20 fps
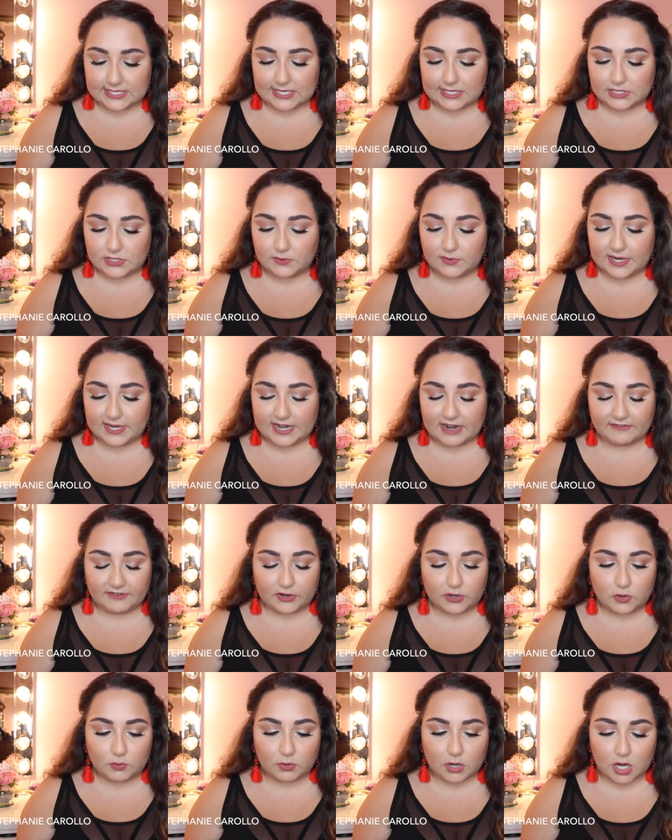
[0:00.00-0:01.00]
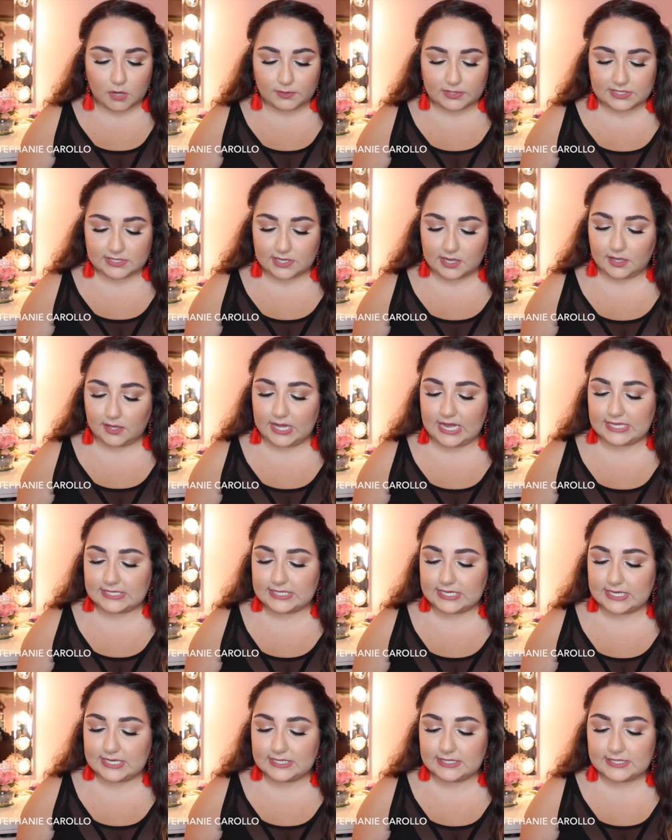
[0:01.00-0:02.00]
because you can never go wrong with
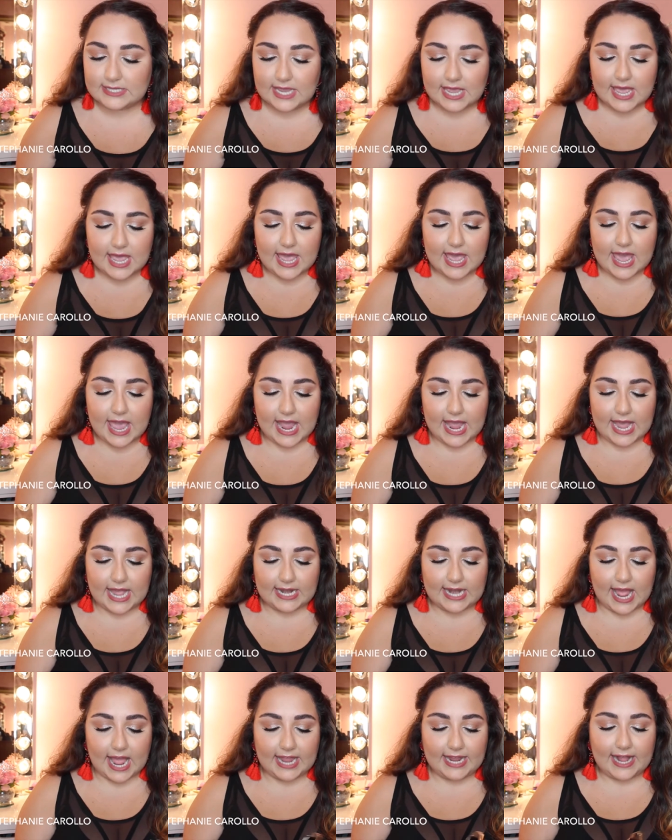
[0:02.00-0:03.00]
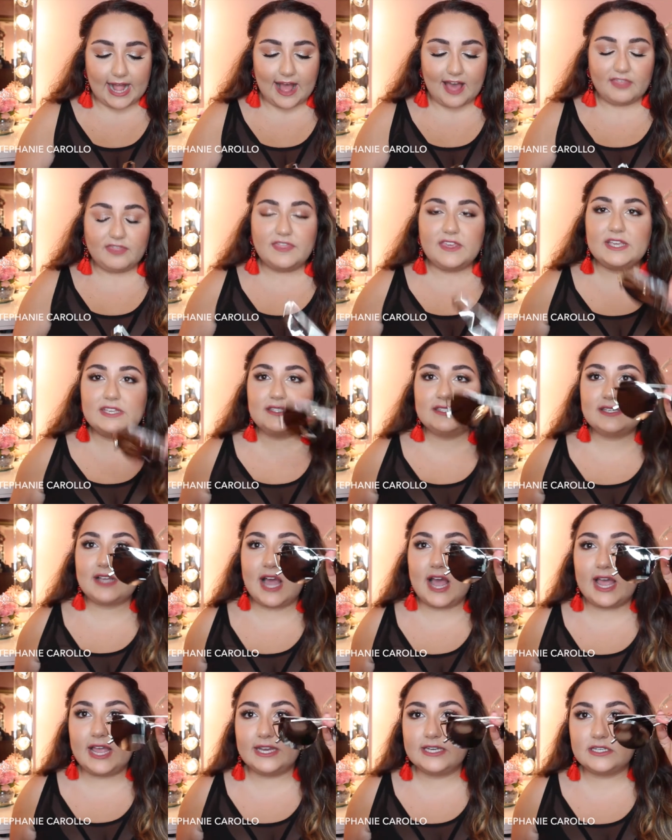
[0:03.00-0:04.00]
sunglasses. And I got these
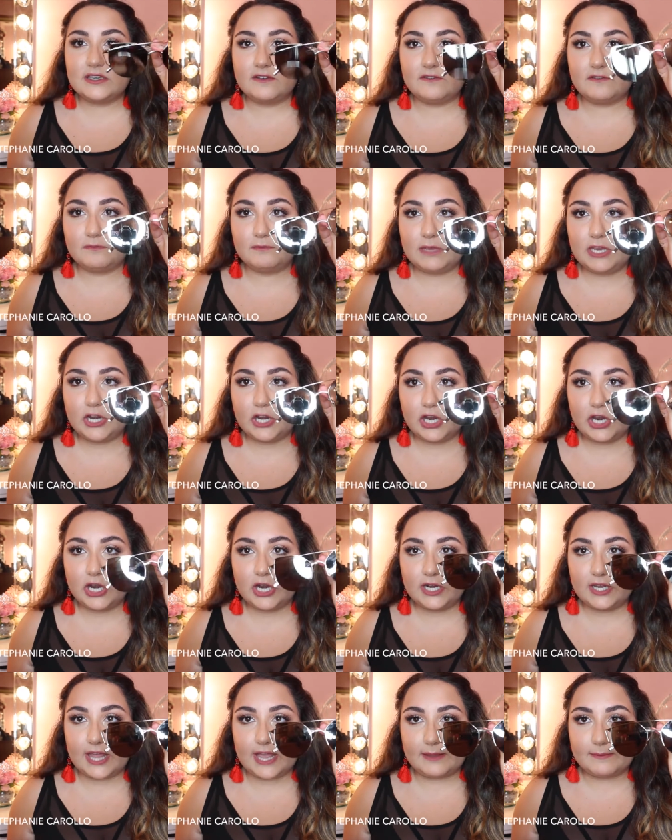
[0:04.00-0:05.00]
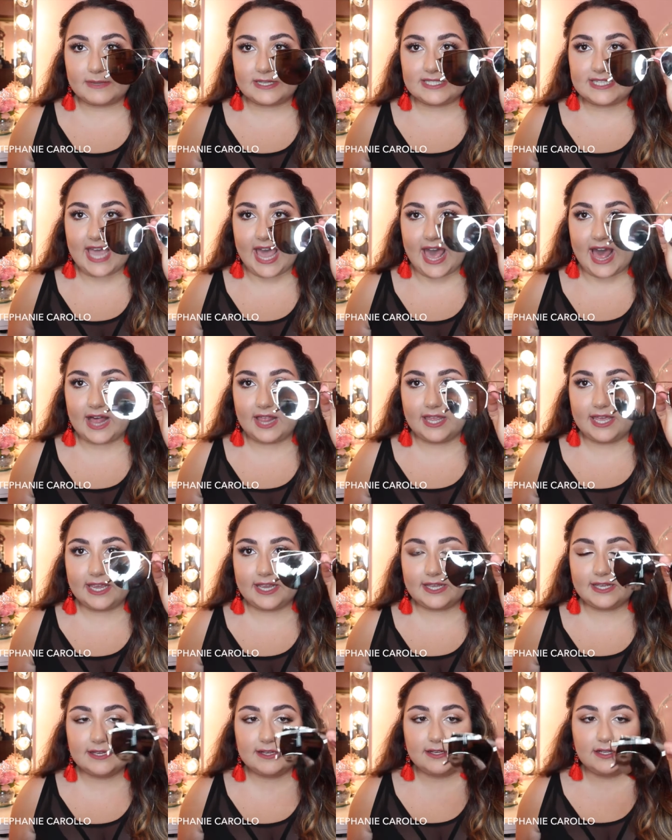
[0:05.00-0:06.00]
kind of mirrored, like
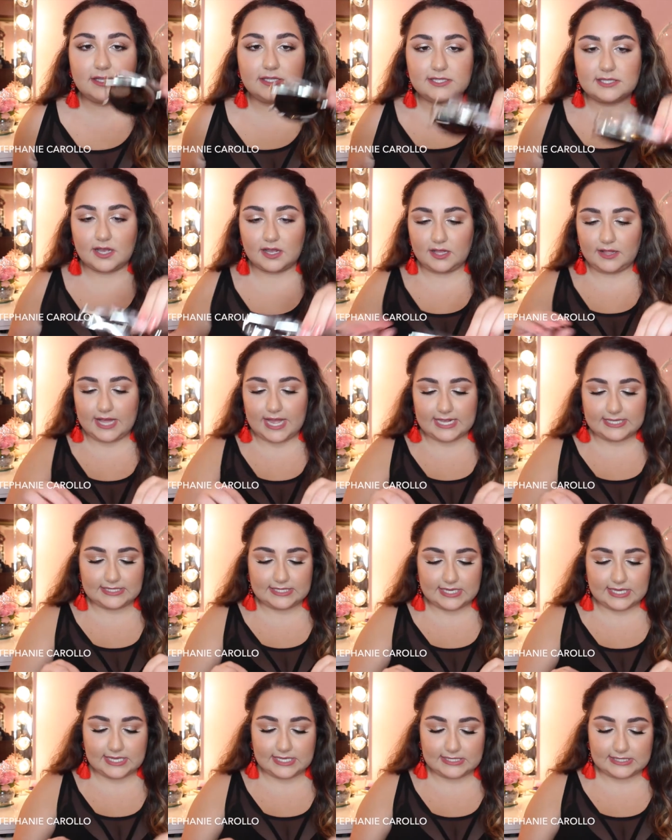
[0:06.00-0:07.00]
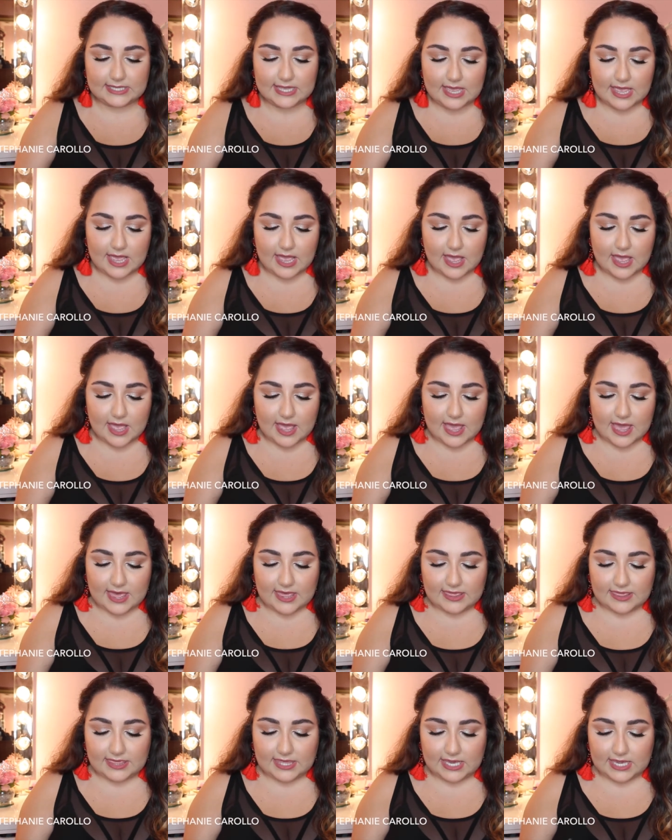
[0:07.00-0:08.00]
metallic sunglasses.
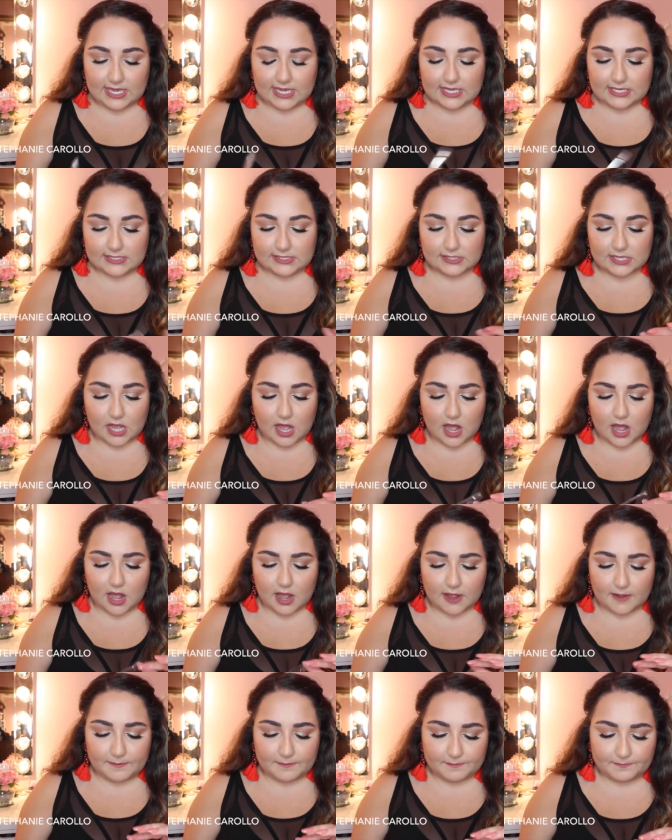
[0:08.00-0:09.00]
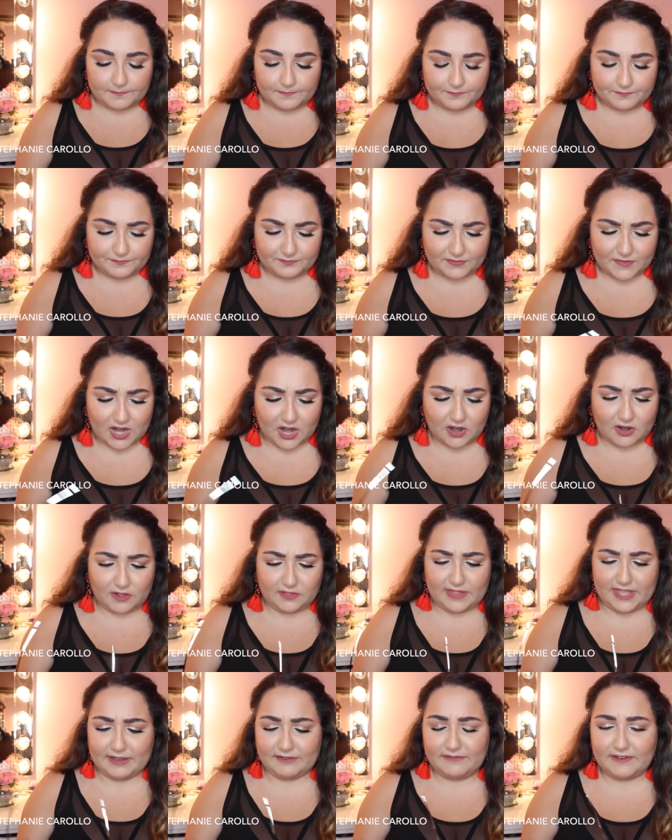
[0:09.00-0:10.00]
These, um,
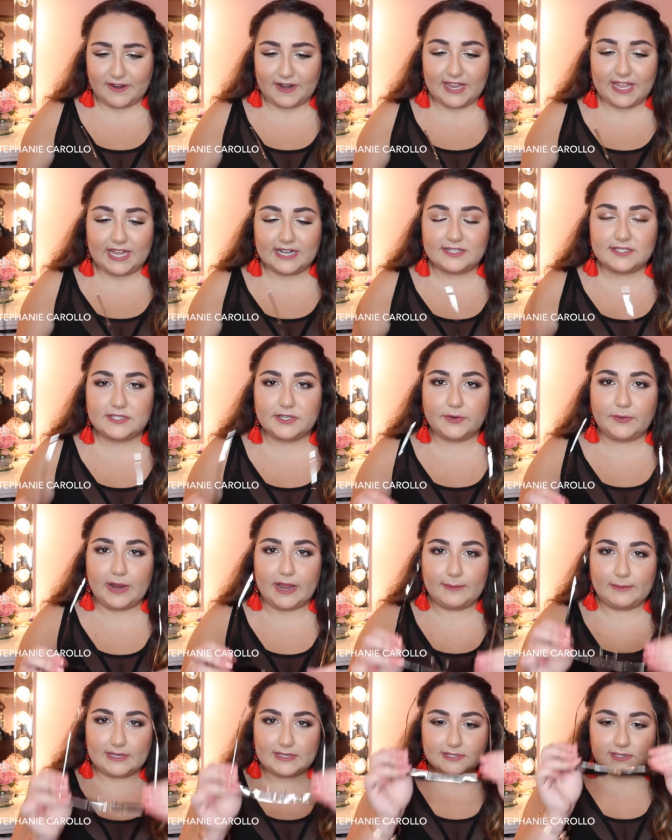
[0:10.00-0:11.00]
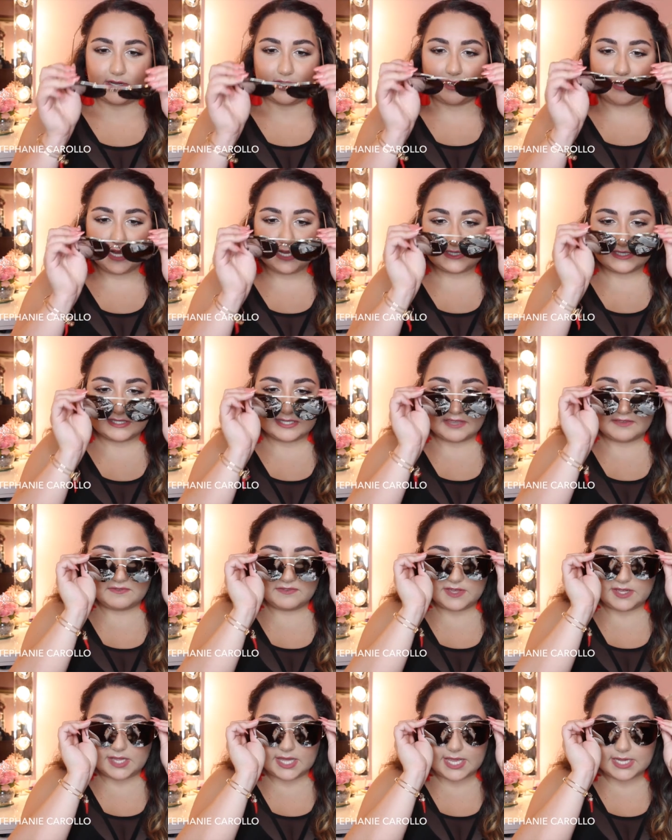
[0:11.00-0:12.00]
are like very Instagrammy sunglasses I
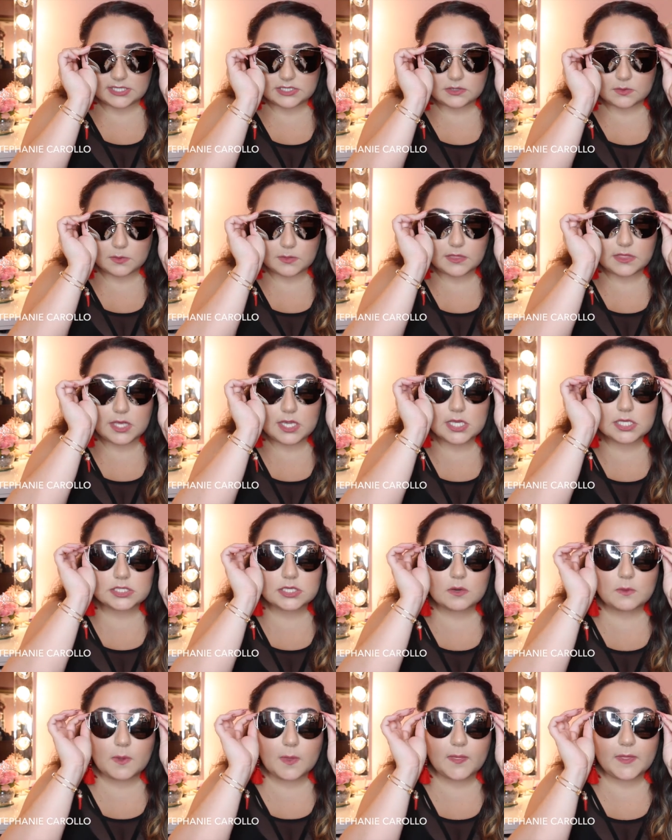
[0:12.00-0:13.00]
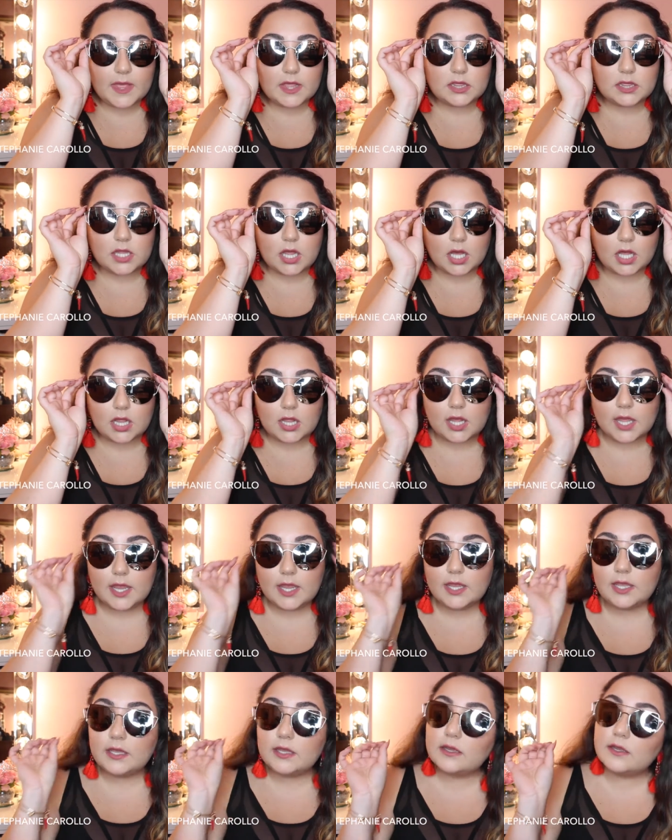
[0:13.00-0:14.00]
feel like. So these are what they look
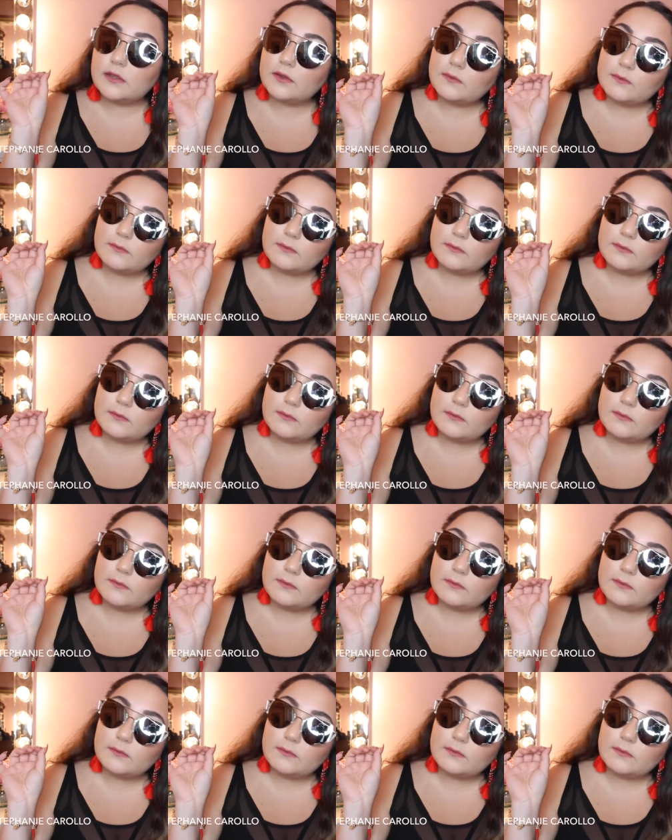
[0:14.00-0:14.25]
like.